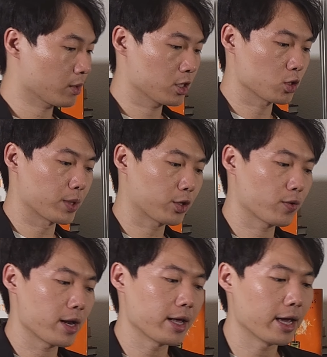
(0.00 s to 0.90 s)
So we
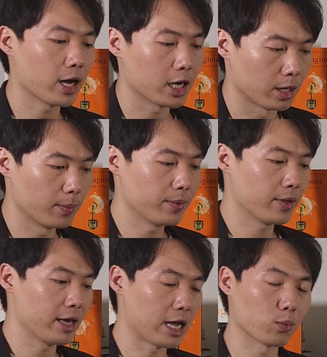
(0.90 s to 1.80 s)
create a hub
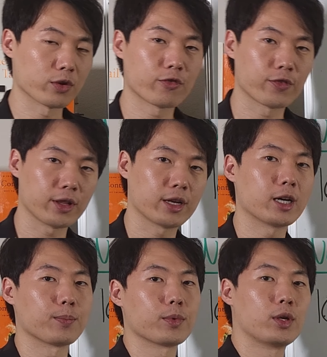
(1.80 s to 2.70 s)
and we fill it
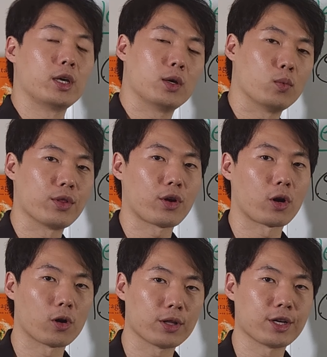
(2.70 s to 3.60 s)
up with
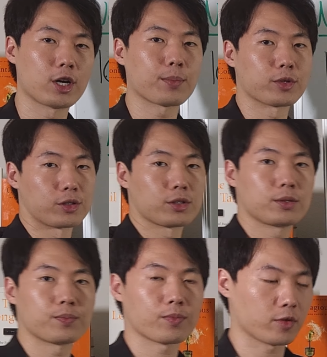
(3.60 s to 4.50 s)
our early adopters,
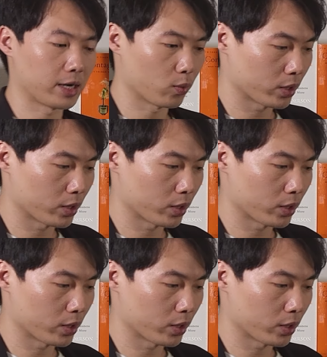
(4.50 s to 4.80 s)
right?